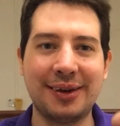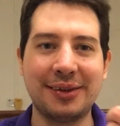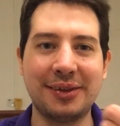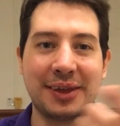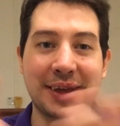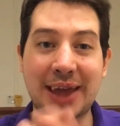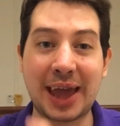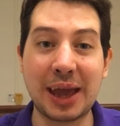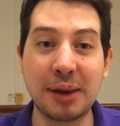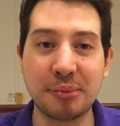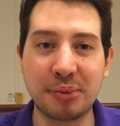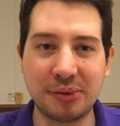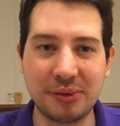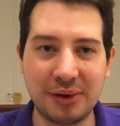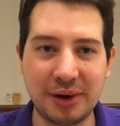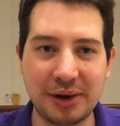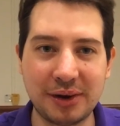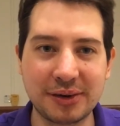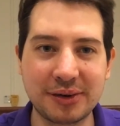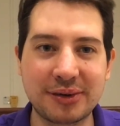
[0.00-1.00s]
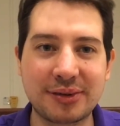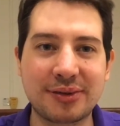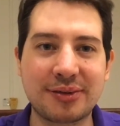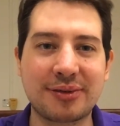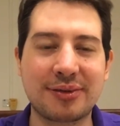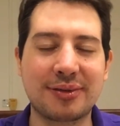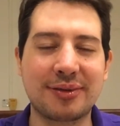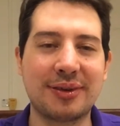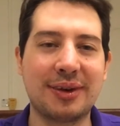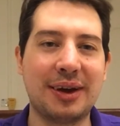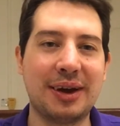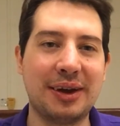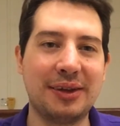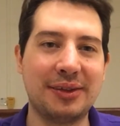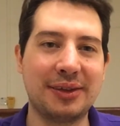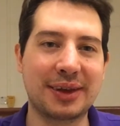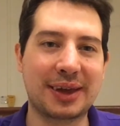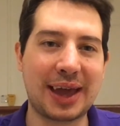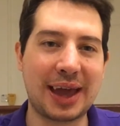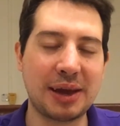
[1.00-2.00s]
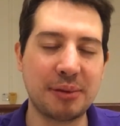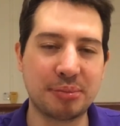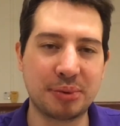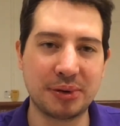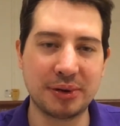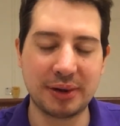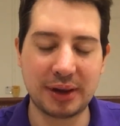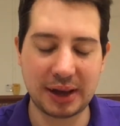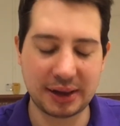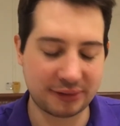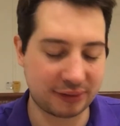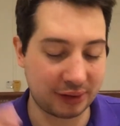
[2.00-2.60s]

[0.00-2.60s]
the cable lugs and the cable,